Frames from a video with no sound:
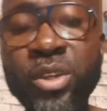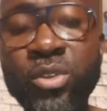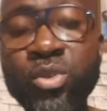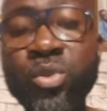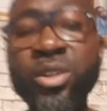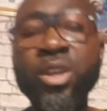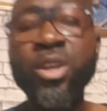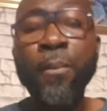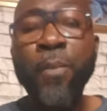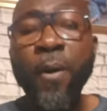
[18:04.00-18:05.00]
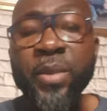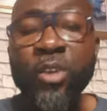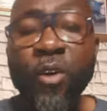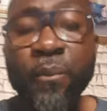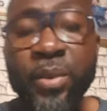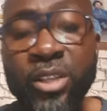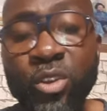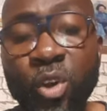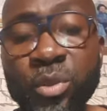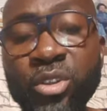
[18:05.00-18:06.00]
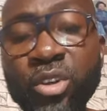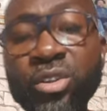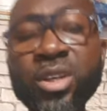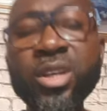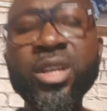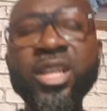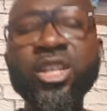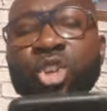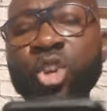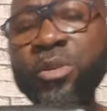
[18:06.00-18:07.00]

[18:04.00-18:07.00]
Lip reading: to do it. Public Complaints Commission is going to be